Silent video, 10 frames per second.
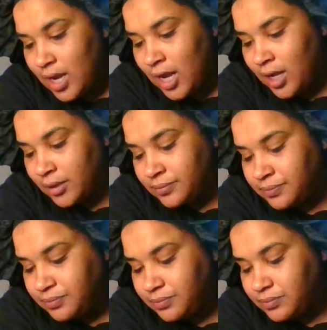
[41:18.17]

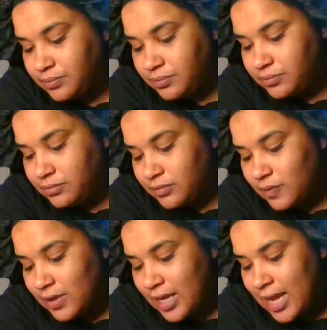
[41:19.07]
And
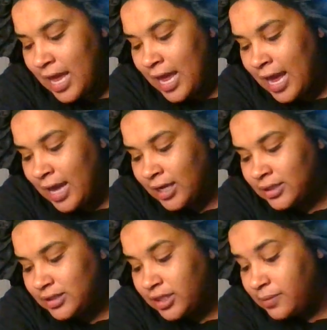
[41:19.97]

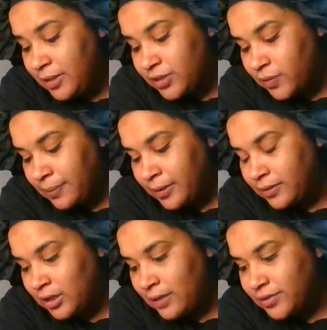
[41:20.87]
it could be a Scorpio
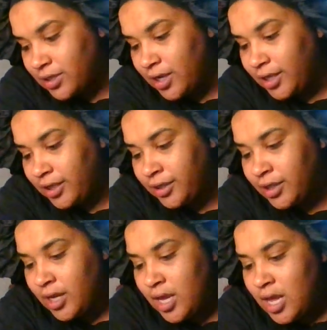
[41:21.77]
with the Lover's card here.
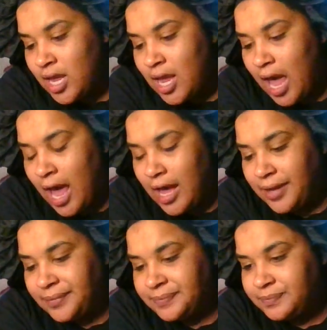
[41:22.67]

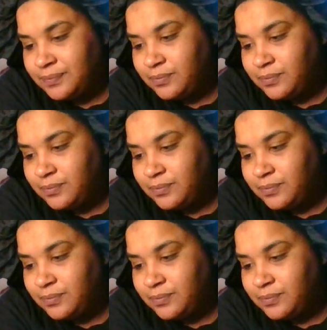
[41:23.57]
And